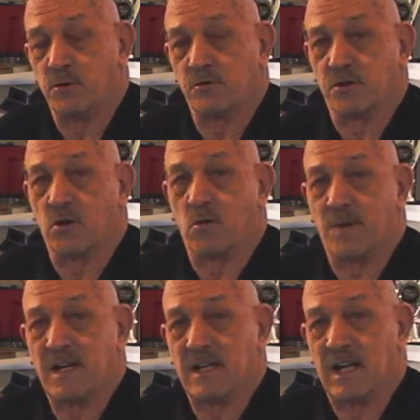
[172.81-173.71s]
used all
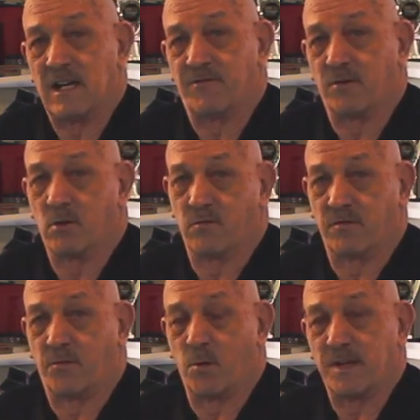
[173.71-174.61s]
my life for over
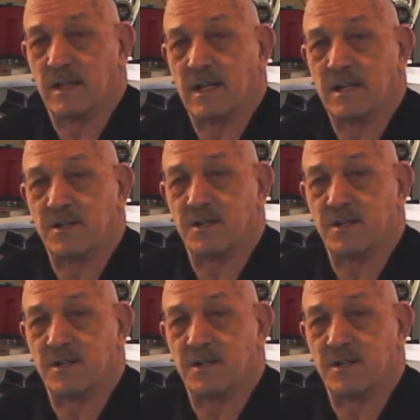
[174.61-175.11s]
49